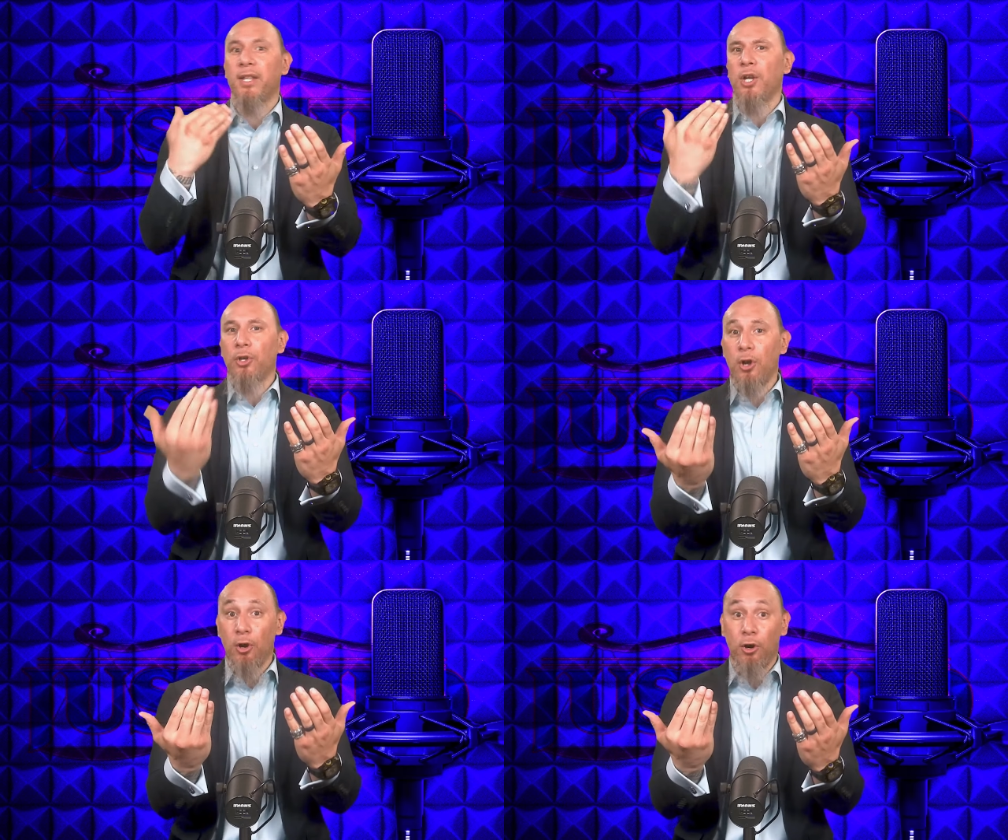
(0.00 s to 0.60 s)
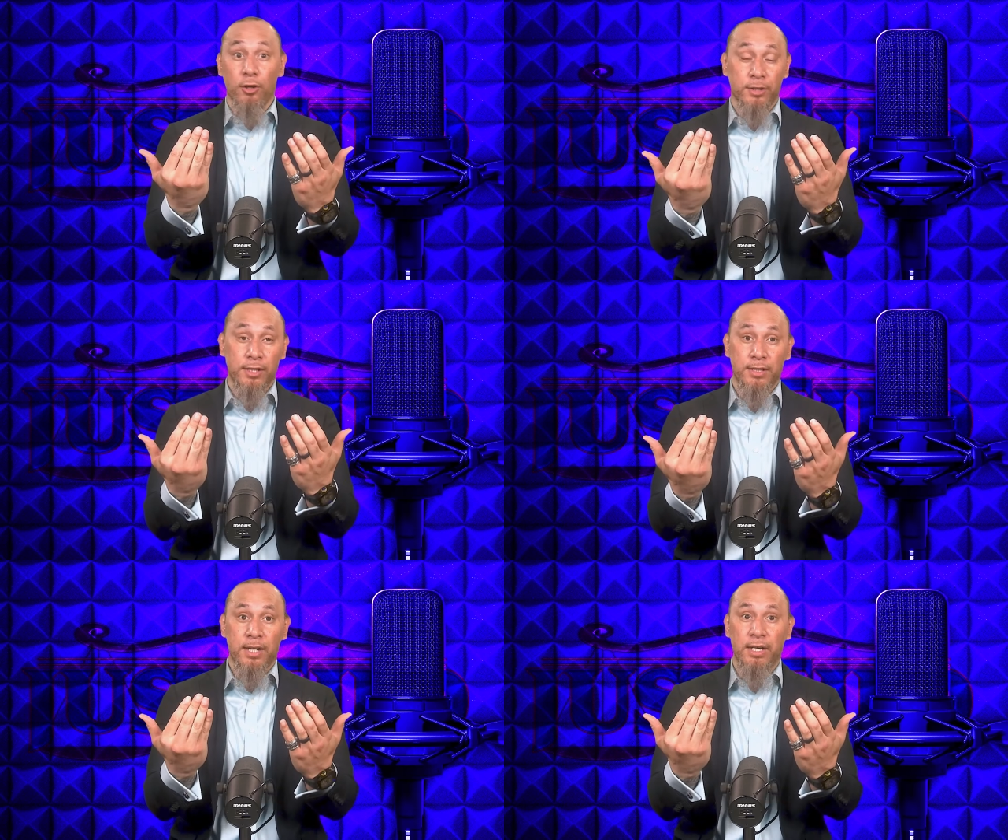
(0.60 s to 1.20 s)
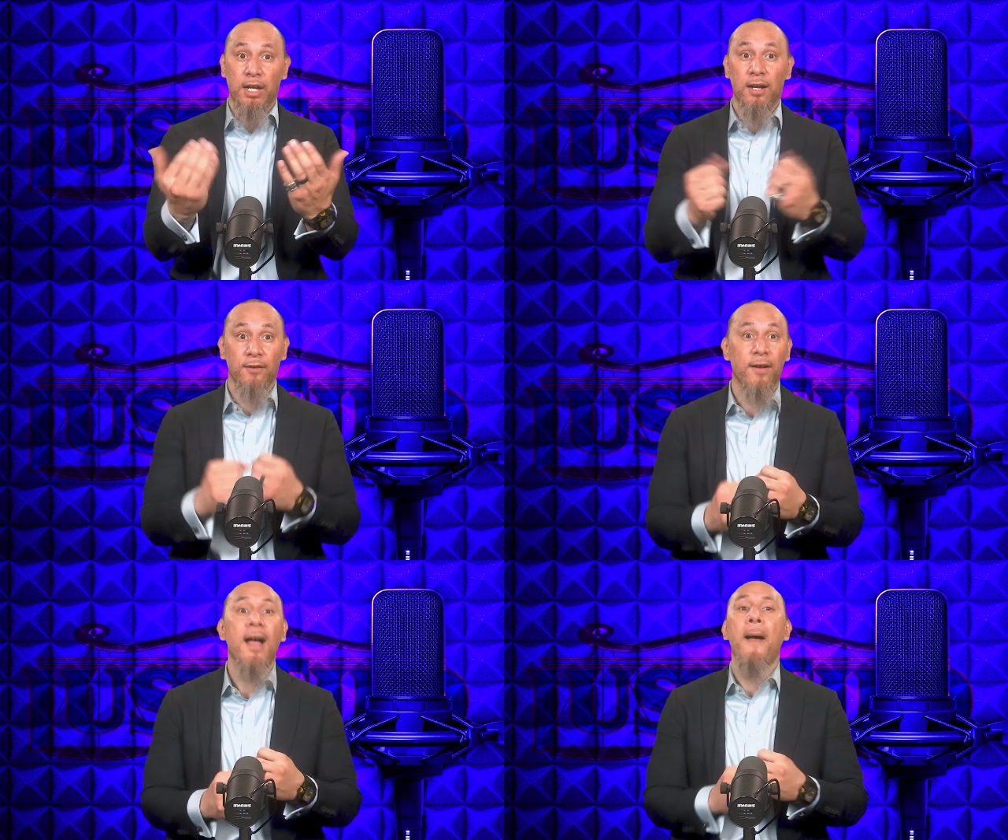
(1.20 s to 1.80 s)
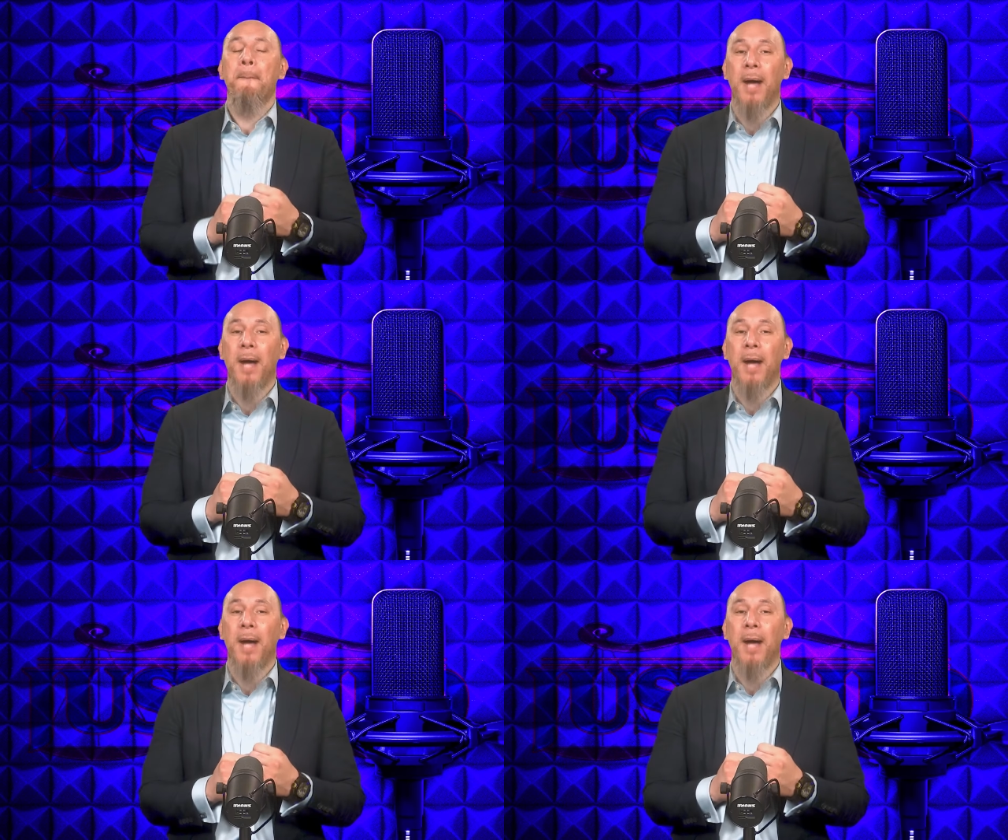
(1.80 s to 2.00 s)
and logos, the study of.